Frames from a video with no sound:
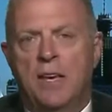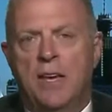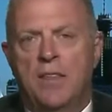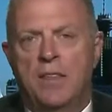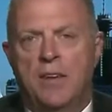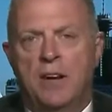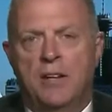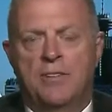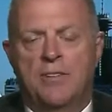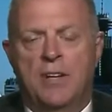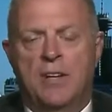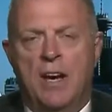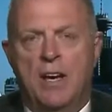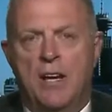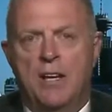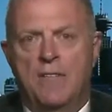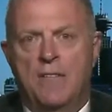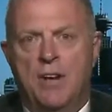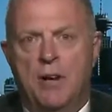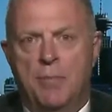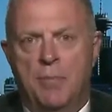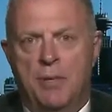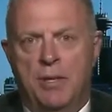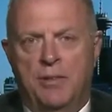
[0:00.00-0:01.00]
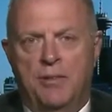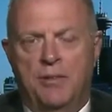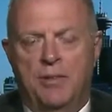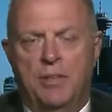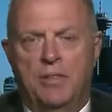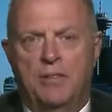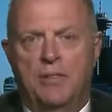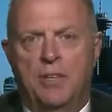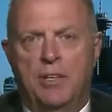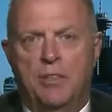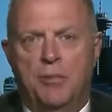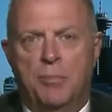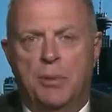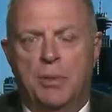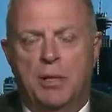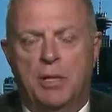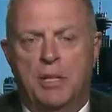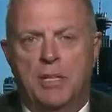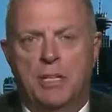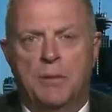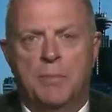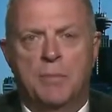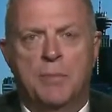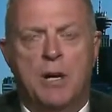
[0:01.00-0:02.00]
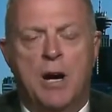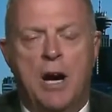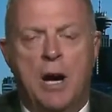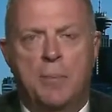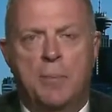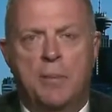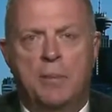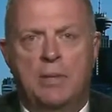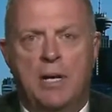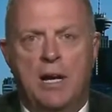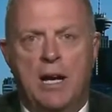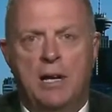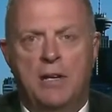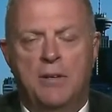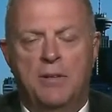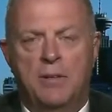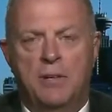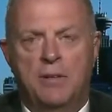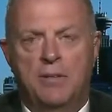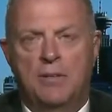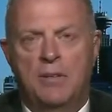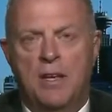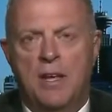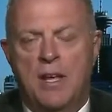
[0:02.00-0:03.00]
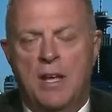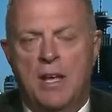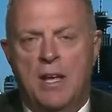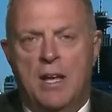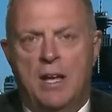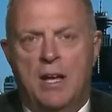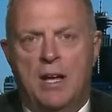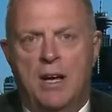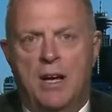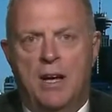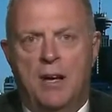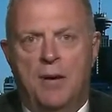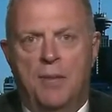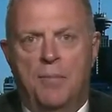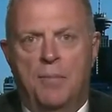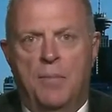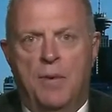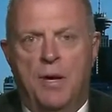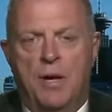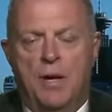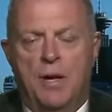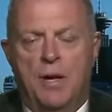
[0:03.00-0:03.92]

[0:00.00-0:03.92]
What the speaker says: other side of our business is beryllium copper alloys. Okay.